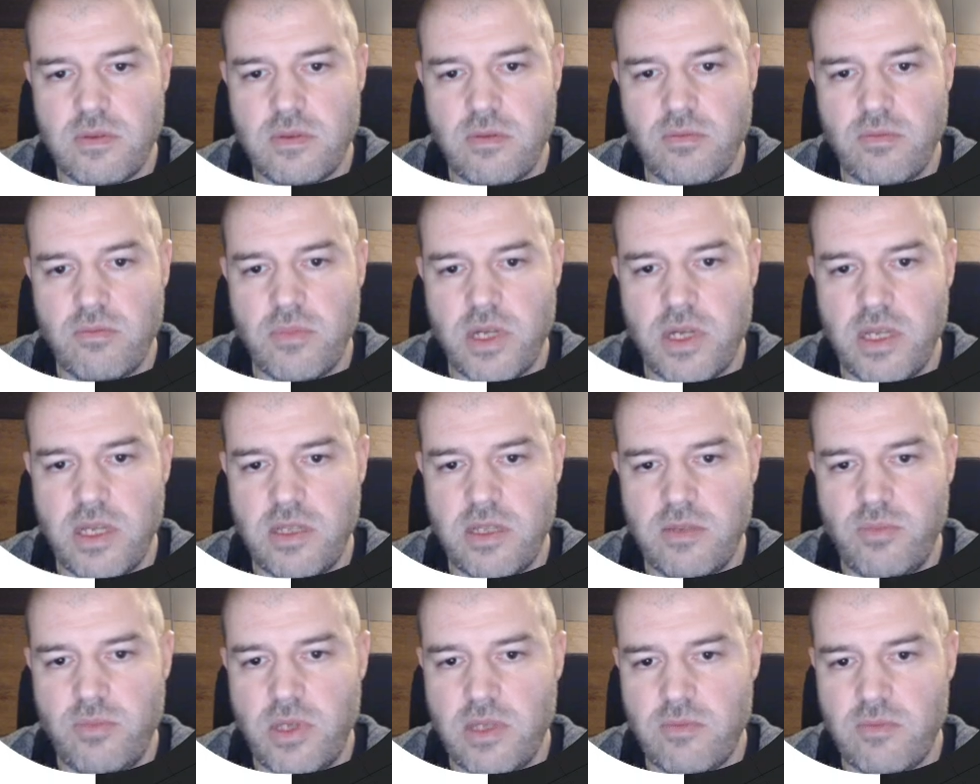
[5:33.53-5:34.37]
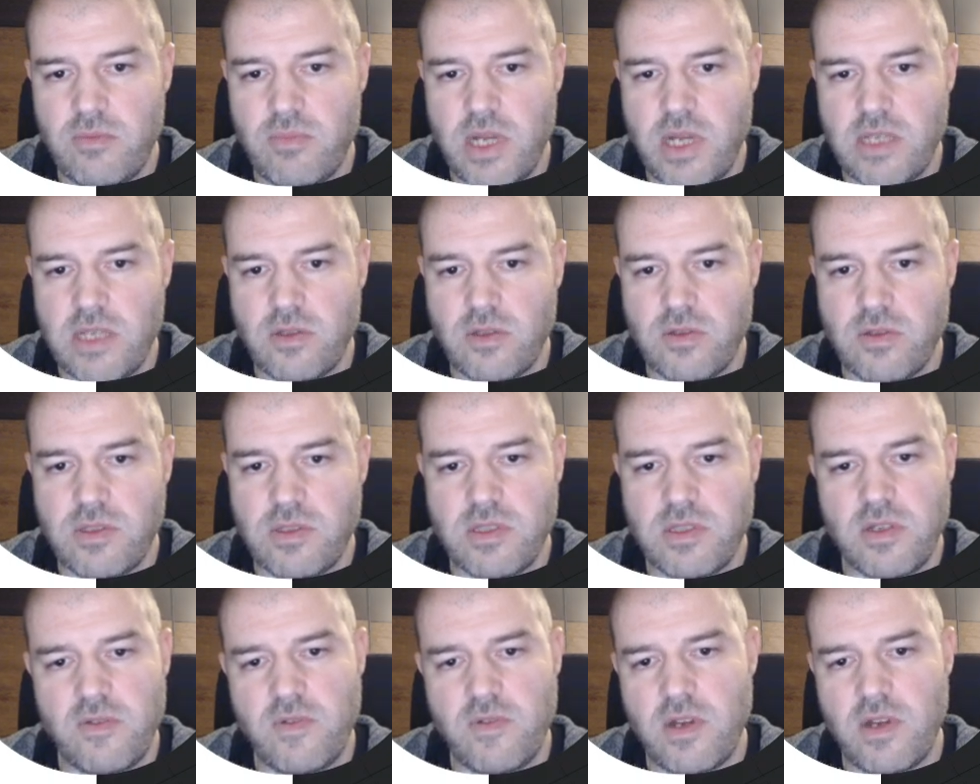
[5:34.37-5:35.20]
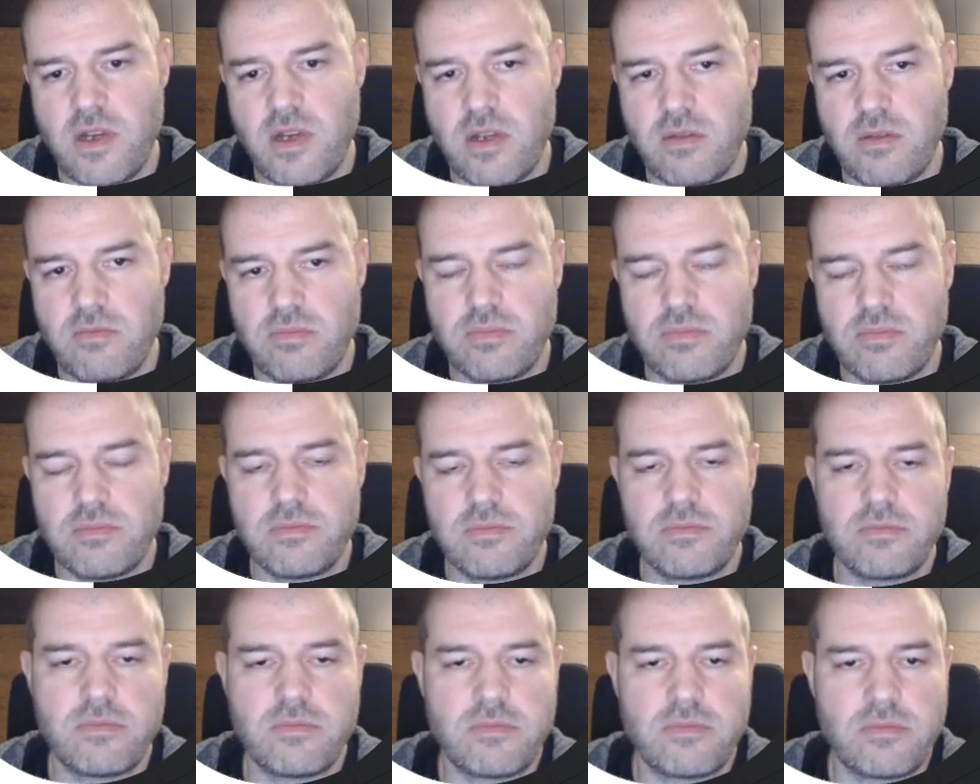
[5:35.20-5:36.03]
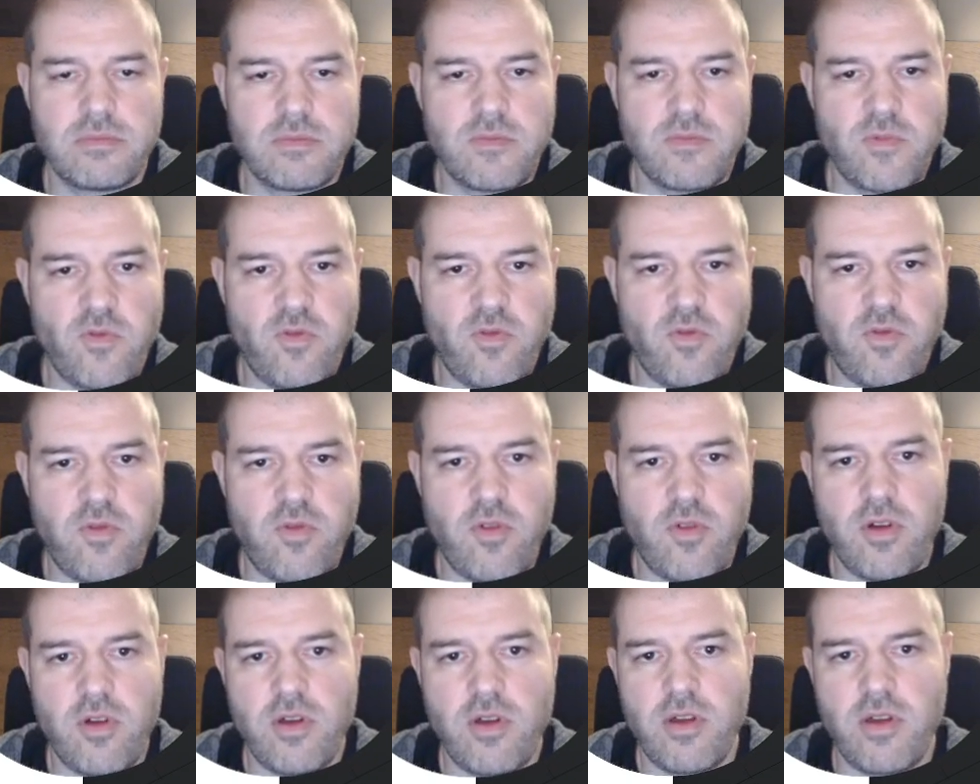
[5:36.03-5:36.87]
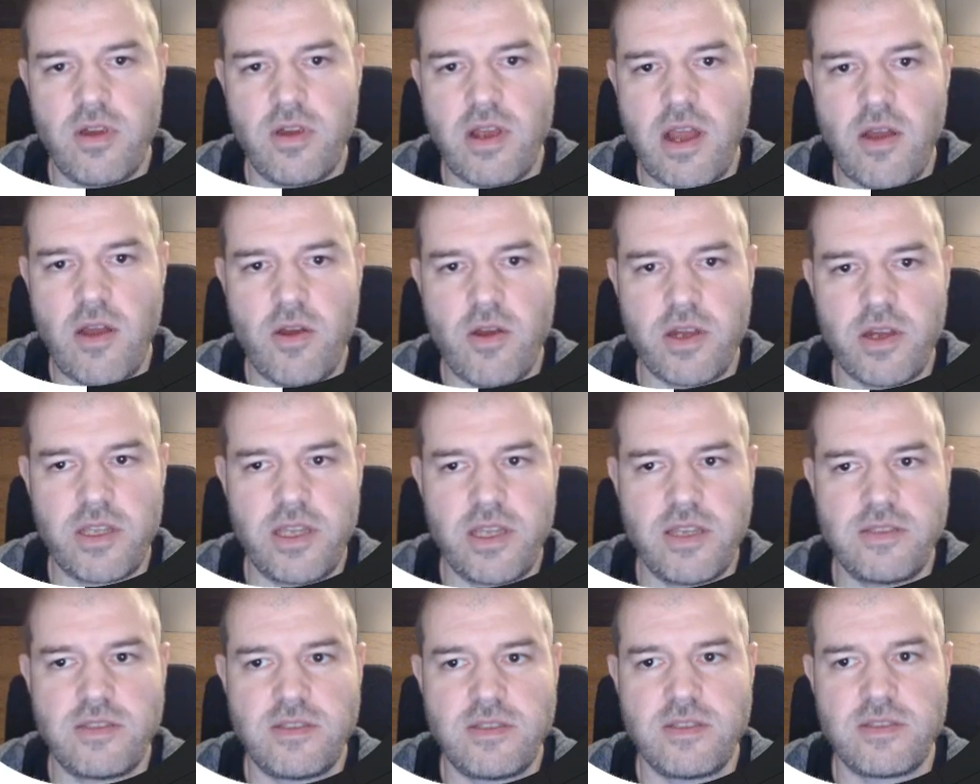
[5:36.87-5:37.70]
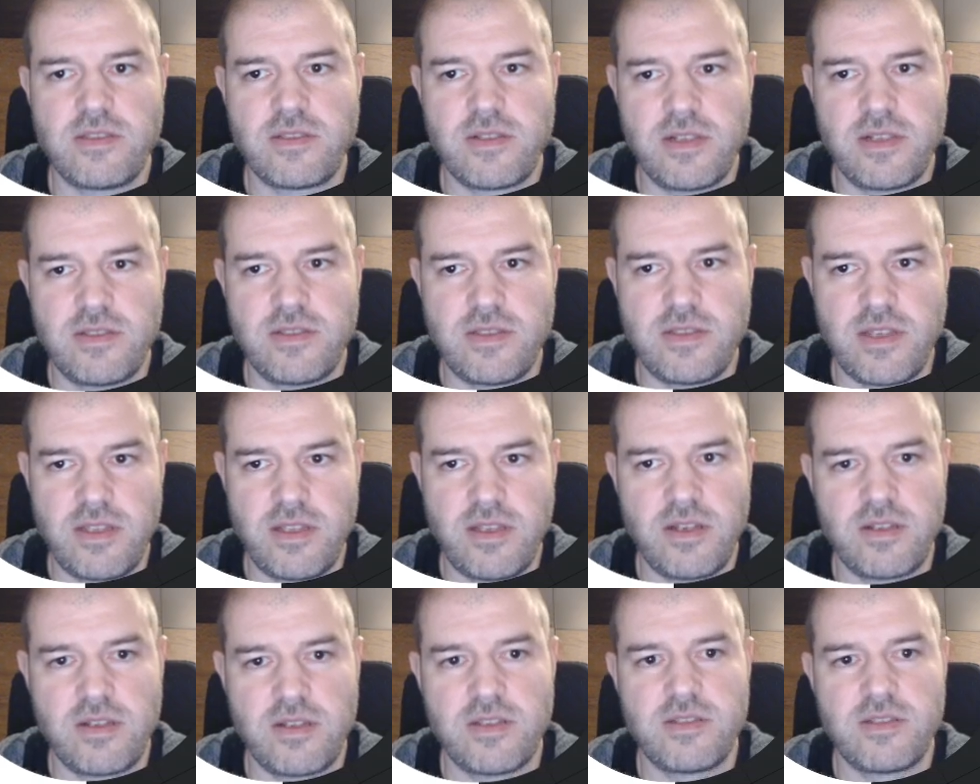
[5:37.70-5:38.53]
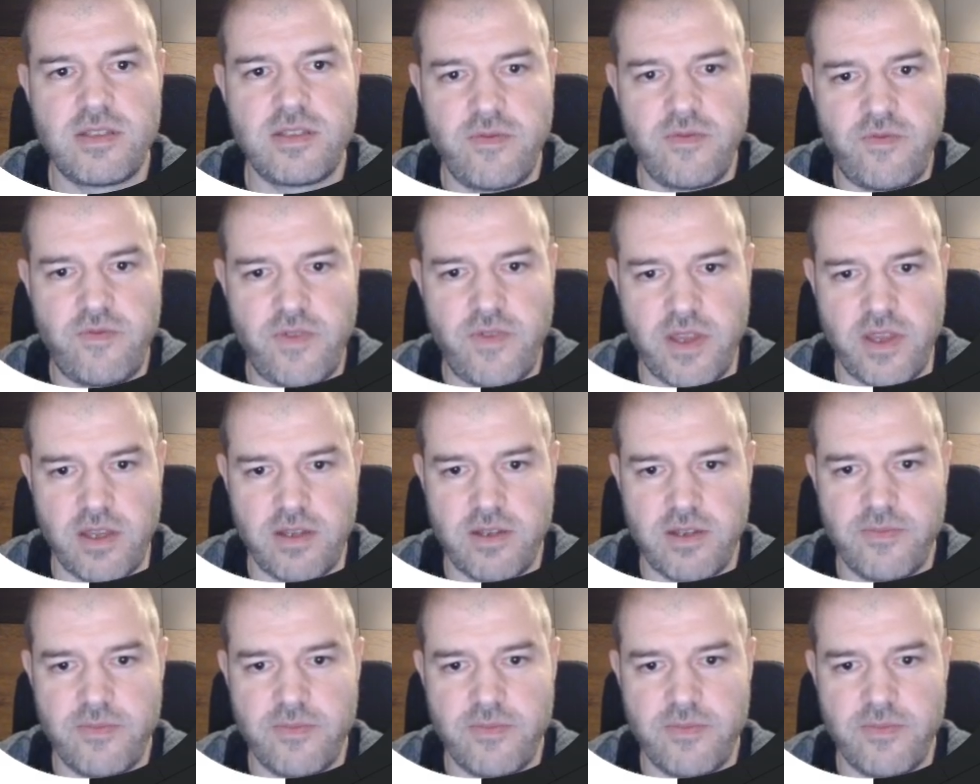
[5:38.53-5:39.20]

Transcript: MariaDB and MySQL server, for our cases, let's say they're the same thing.